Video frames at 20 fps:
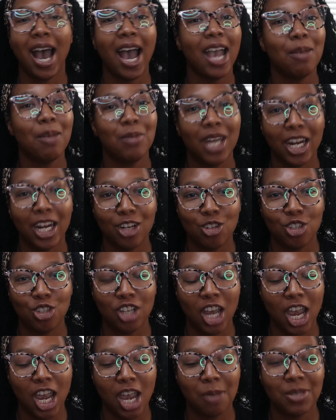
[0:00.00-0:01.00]
I am not
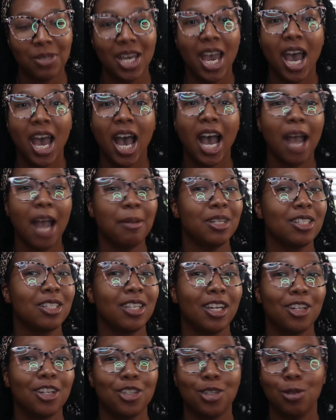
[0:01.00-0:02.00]
ashamed. I'm
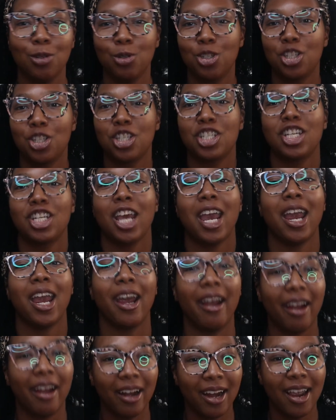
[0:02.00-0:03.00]
just here to
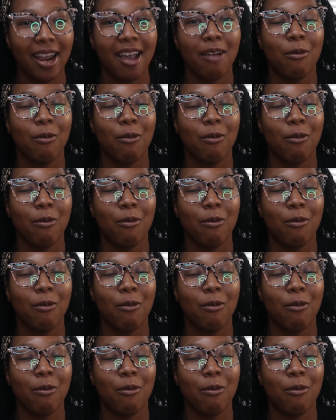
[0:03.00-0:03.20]
share